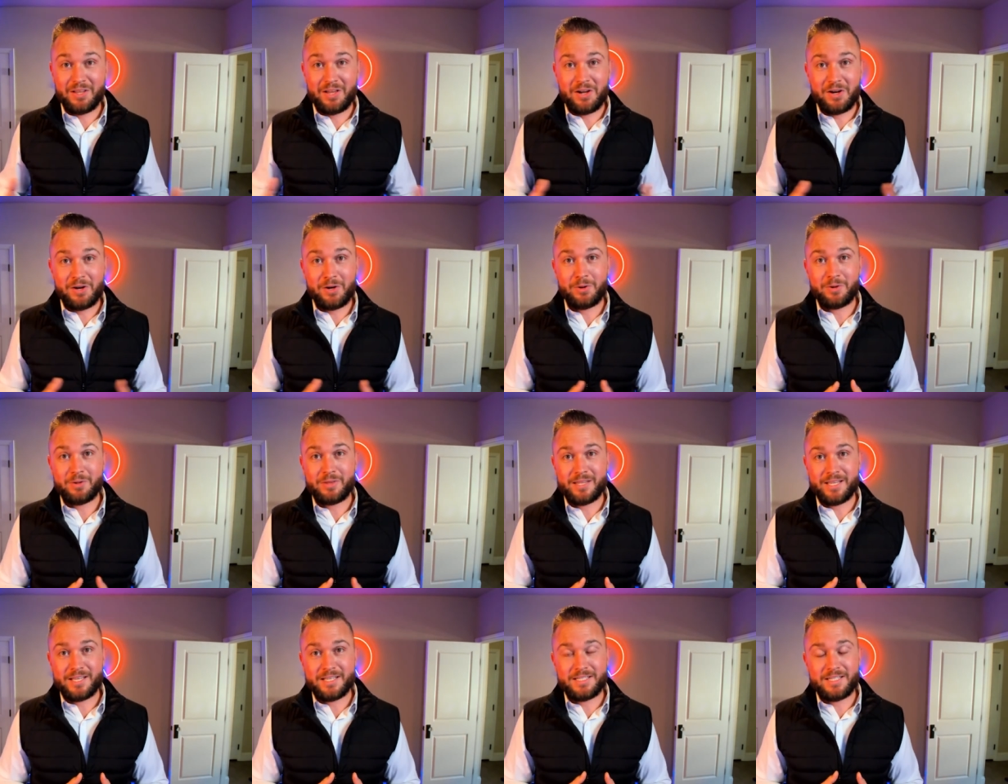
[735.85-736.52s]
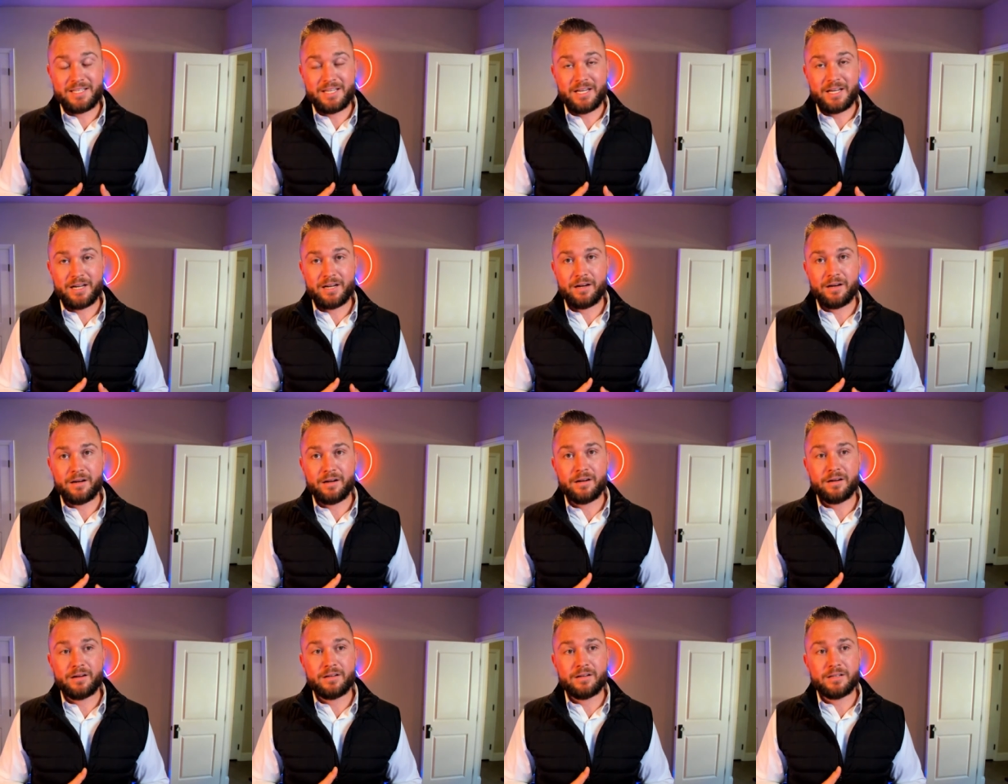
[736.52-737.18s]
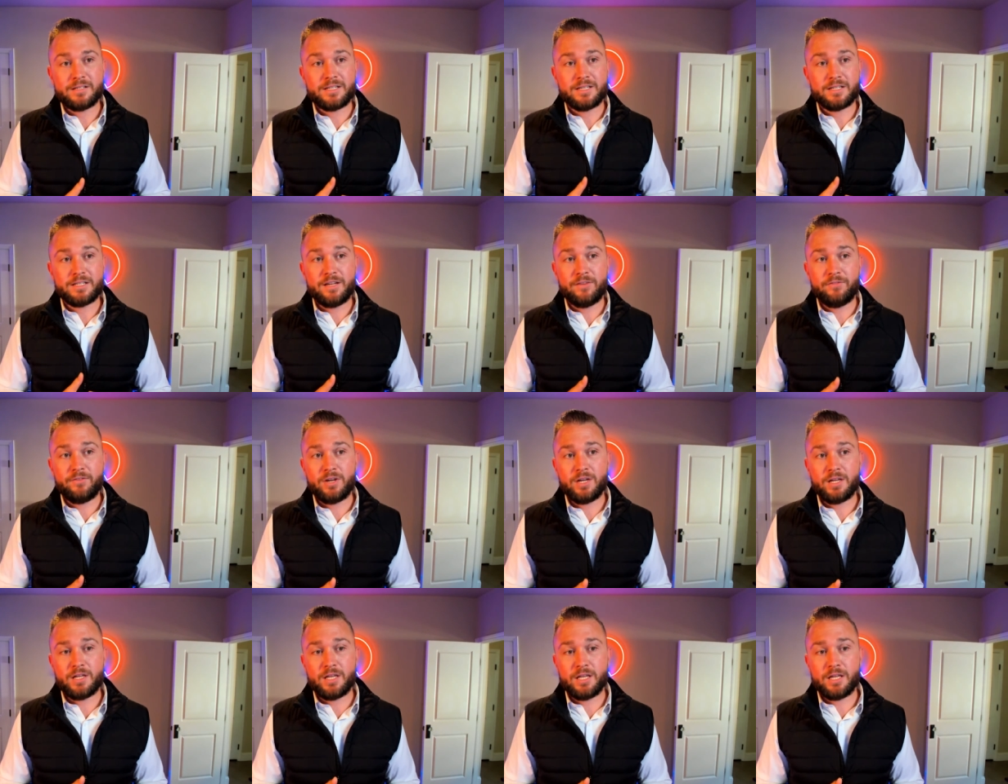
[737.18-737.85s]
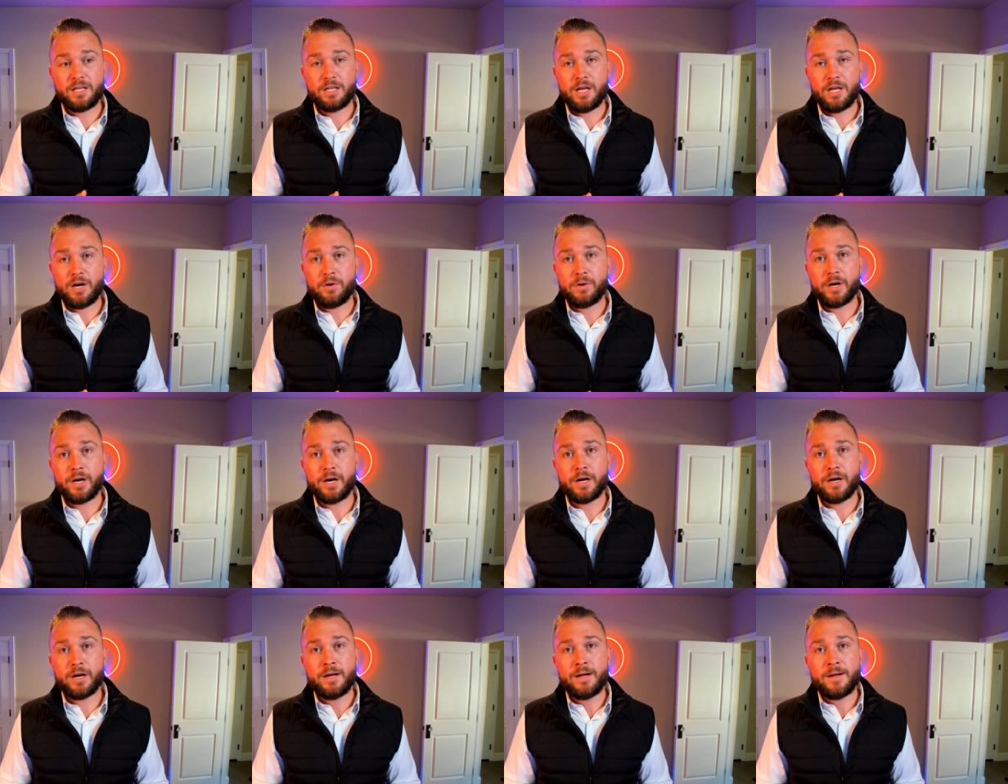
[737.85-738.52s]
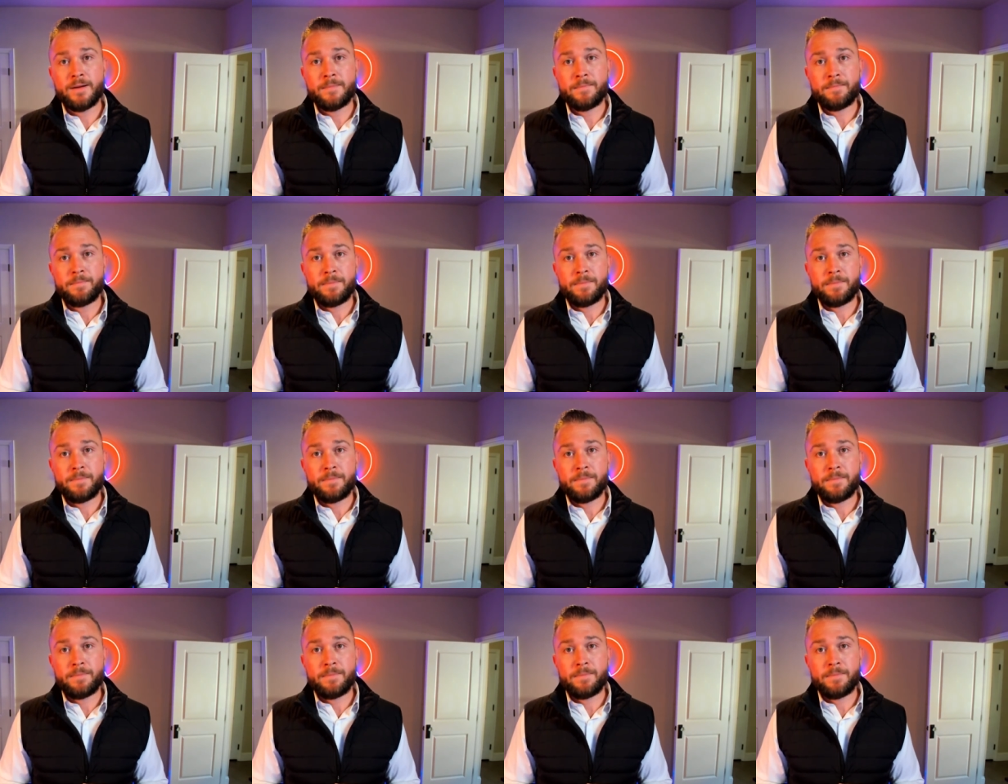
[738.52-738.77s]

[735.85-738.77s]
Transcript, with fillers: low this year, significantly lower